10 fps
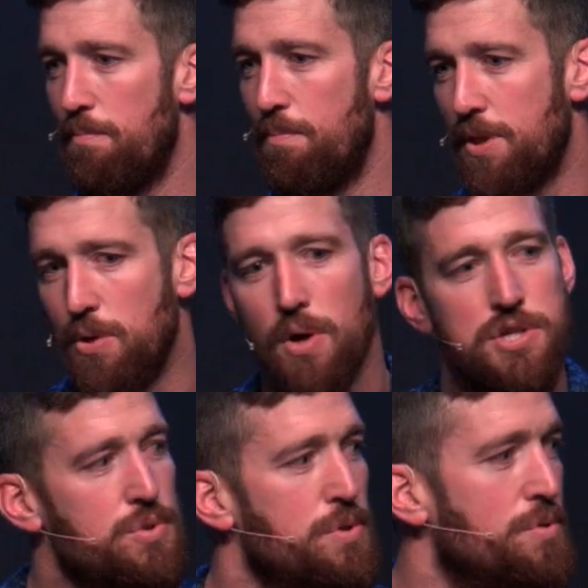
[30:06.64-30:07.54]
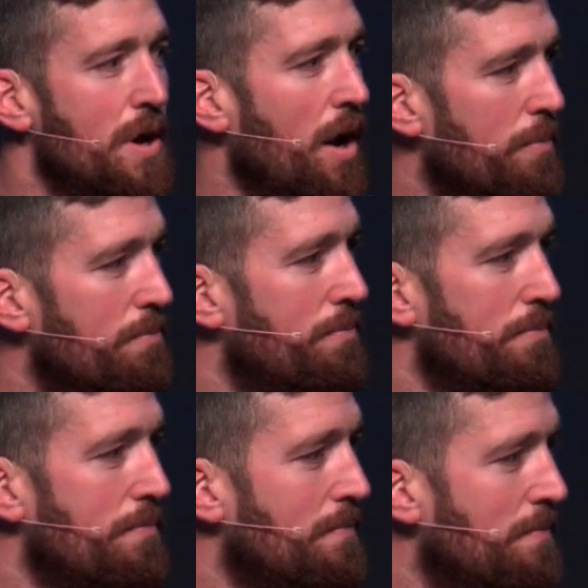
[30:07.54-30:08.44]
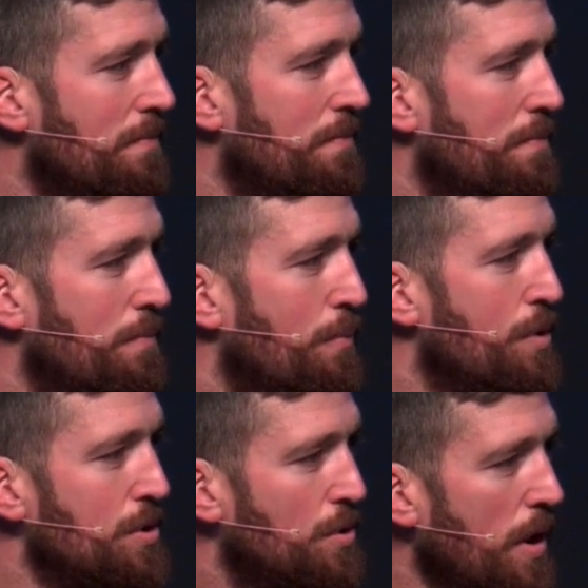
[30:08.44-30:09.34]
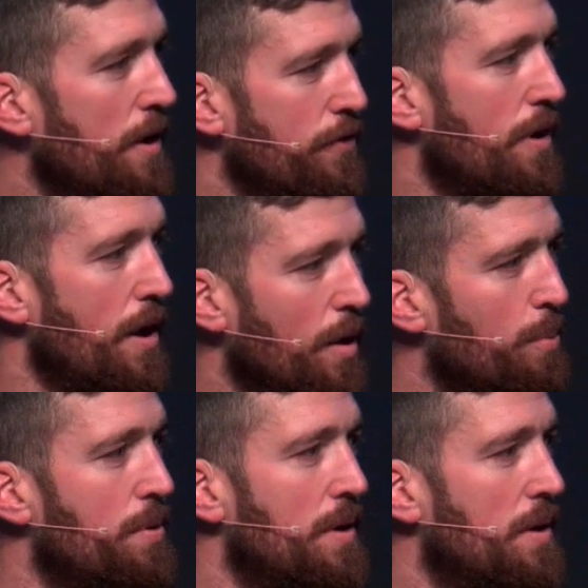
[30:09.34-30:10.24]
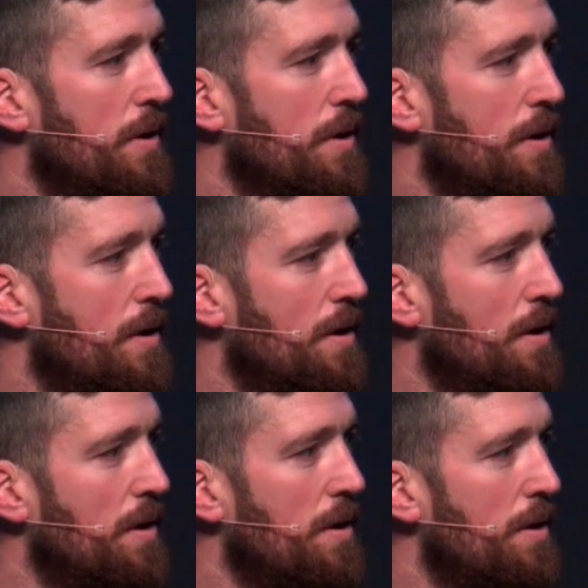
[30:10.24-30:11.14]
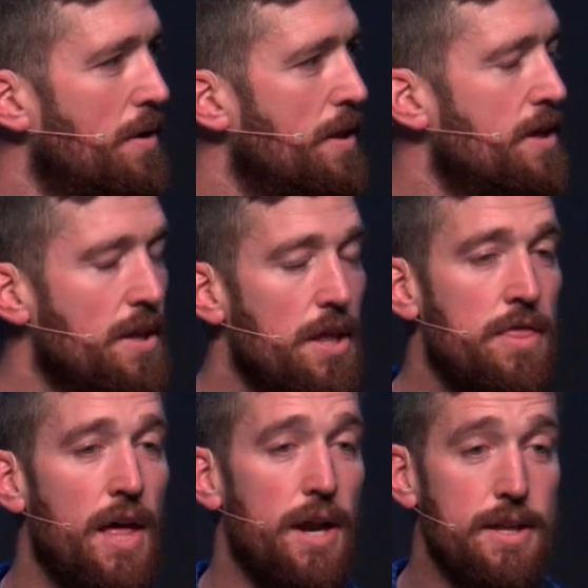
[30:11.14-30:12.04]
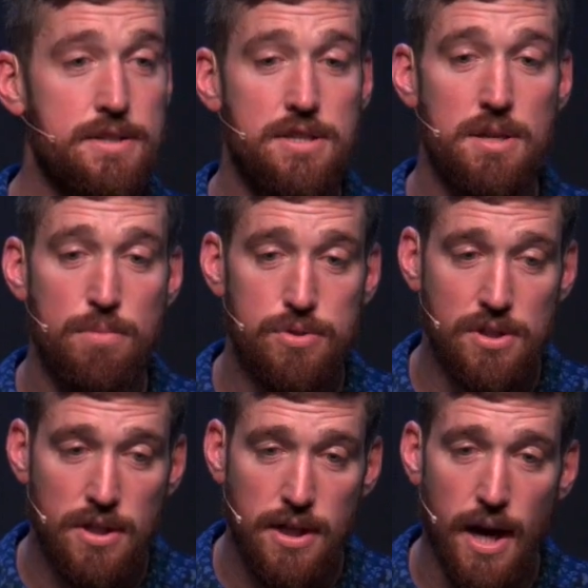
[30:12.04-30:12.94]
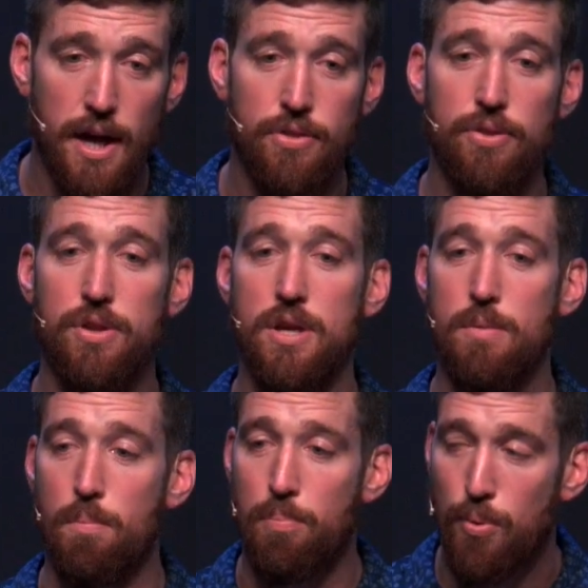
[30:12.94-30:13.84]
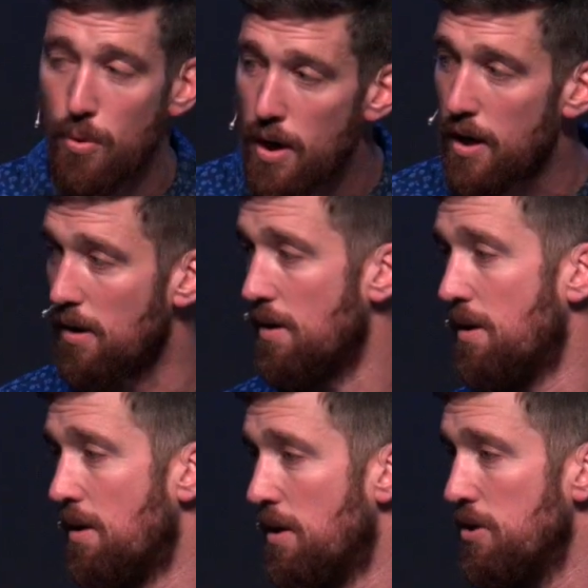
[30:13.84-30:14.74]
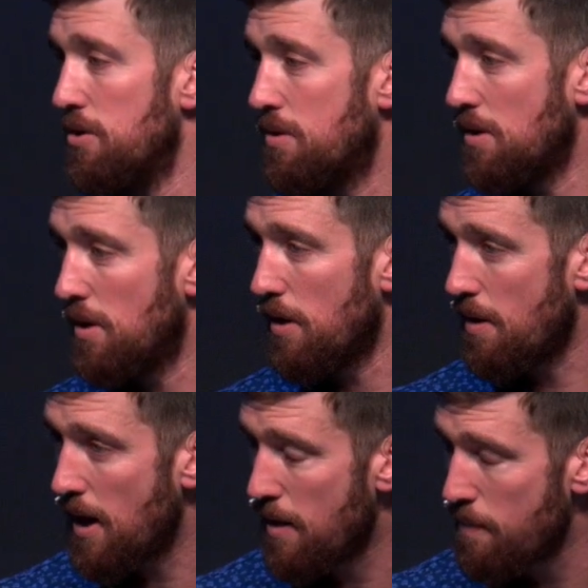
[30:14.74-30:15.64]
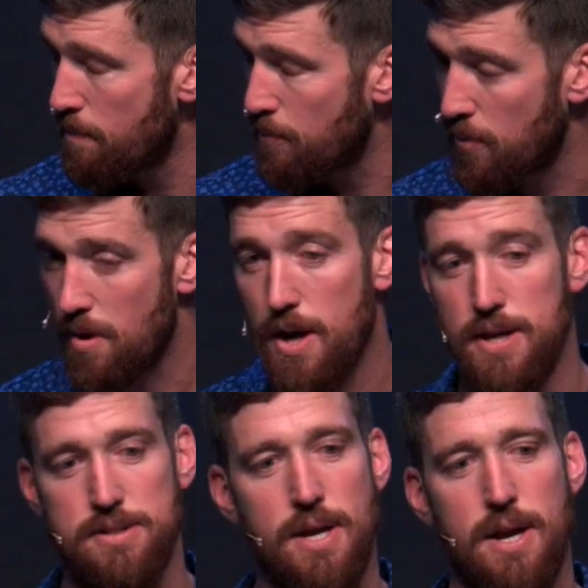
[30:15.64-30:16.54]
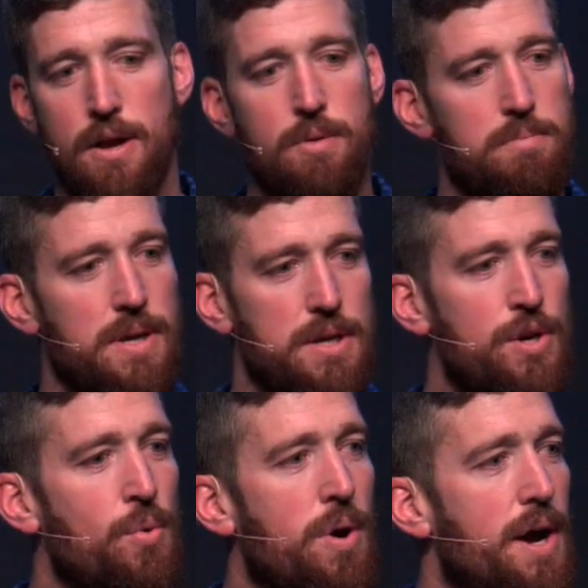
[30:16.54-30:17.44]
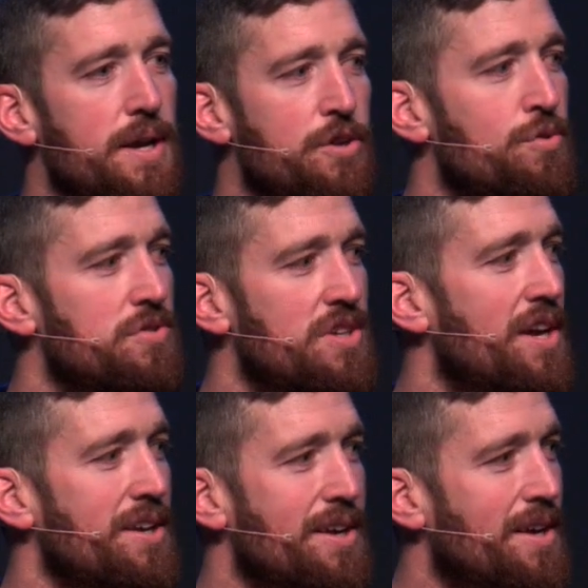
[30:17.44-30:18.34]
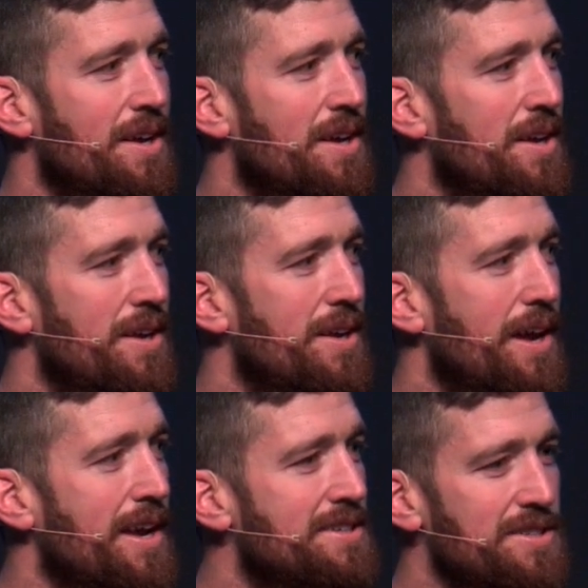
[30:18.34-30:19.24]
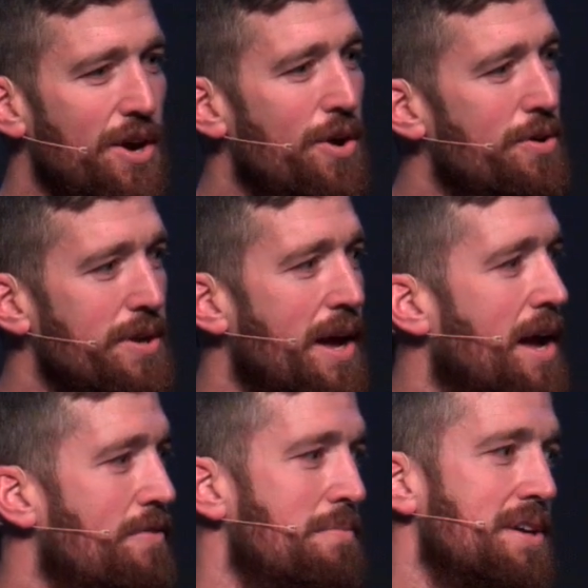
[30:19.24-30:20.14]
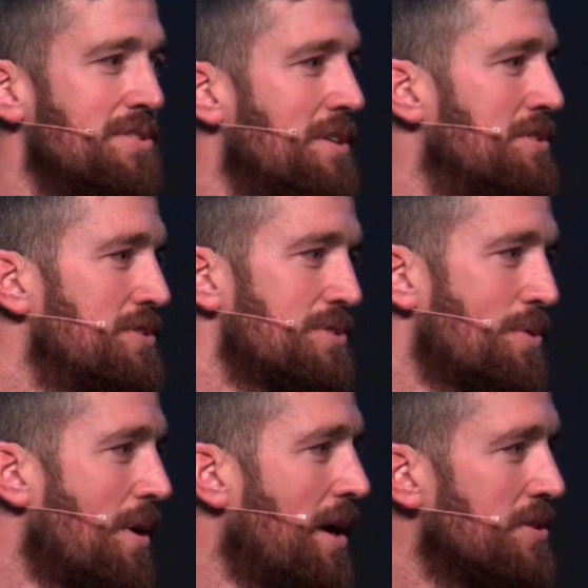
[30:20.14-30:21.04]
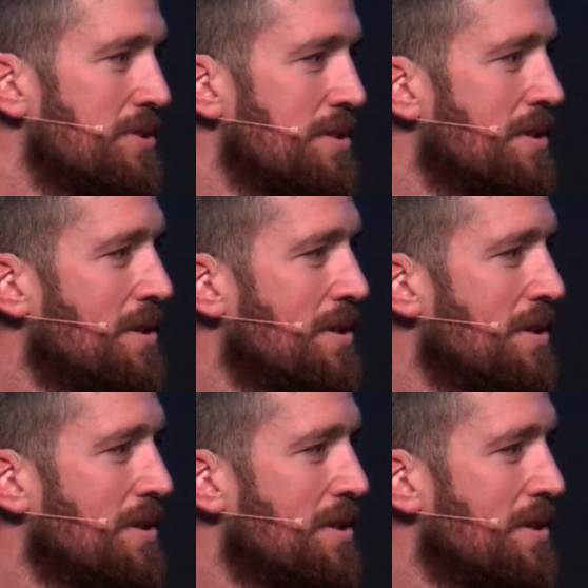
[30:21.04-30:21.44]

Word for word: But the question is, will you come? Will you cry for help? It, that is the most godly prayer you could pray is God help me. know why? You gonna say? He says, I already have in my son Jesus Christ.